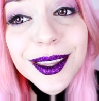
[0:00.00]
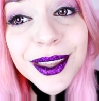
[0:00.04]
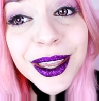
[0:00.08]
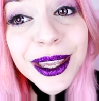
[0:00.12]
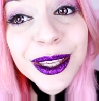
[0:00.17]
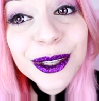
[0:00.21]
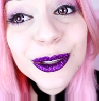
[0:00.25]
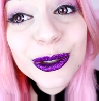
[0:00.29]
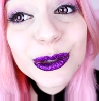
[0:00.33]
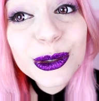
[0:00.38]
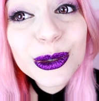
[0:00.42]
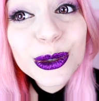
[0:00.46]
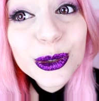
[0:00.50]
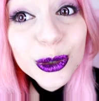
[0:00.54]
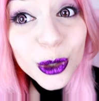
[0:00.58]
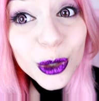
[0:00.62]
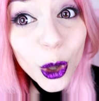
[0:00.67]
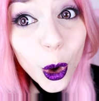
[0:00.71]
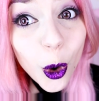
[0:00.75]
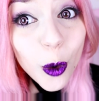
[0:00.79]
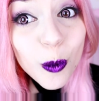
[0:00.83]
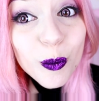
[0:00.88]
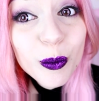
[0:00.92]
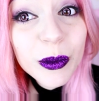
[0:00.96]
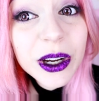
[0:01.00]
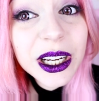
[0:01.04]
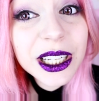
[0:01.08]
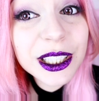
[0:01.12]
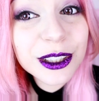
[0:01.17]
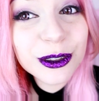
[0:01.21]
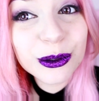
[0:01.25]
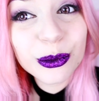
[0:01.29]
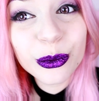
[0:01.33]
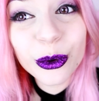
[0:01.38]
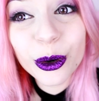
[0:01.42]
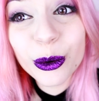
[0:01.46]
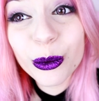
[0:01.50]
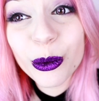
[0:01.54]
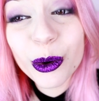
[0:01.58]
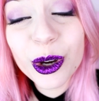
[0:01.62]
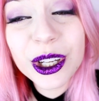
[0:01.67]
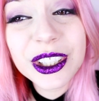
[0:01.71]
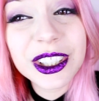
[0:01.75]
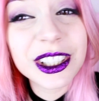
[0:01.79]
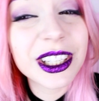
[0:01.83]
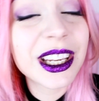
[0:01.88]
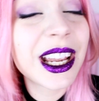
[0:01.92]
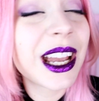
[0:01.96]
Thank you so much for
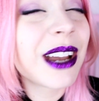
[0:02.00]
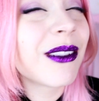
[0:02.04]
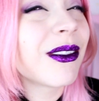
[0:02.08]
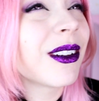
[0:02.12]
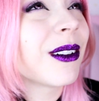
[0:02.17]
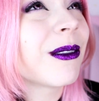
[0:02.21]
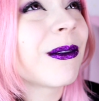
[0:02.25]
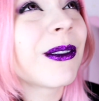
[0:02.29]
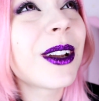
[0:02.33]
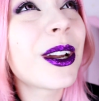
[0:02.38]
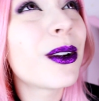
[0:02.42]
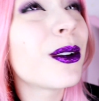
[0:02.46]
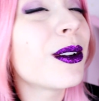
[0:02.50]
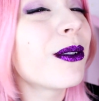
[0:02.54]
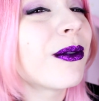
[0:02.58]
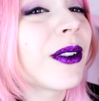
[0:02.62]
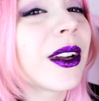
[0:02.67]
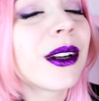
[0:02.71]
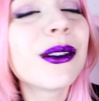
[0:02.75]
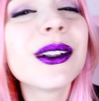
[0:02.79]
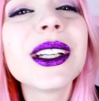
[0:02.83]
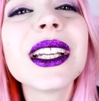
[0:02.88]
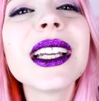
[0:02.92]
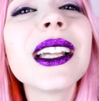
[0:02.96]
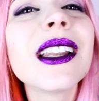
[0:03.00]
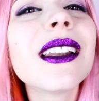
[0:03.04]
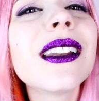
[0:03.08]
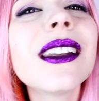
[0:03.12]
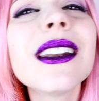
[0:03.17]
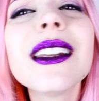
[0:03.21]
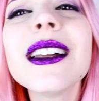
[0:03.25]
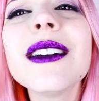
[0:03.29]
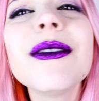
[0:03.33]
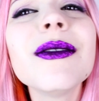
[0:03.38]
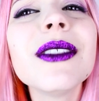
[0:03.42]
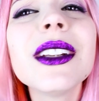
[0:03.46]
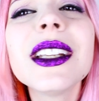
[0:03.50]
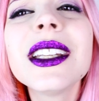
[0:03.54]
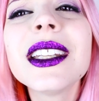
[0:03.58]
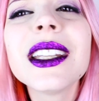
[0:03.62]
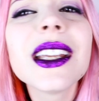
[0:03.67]
watching. Have a very, very lovely